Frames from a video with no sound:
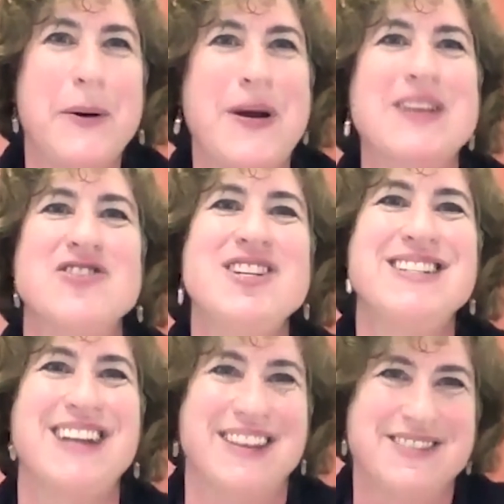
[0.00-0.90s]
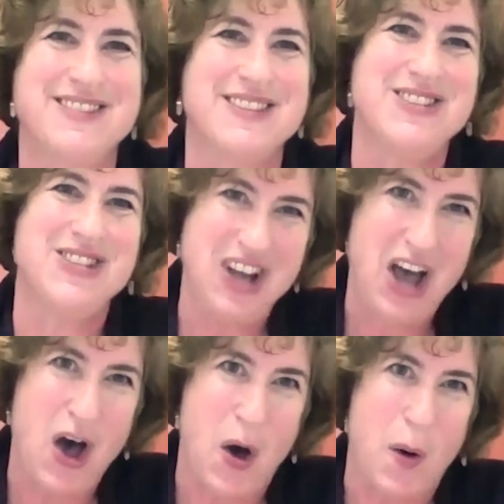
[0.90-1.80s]
when she does the
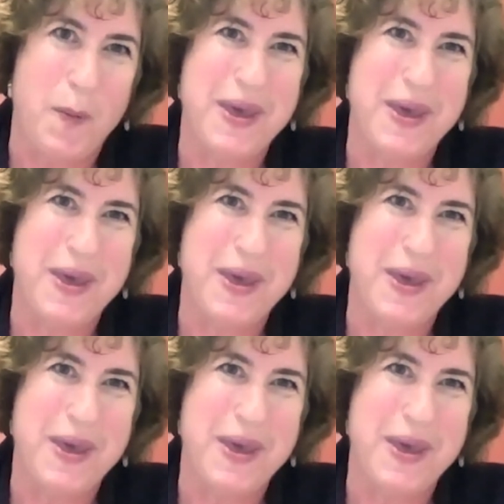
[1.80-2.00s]
show,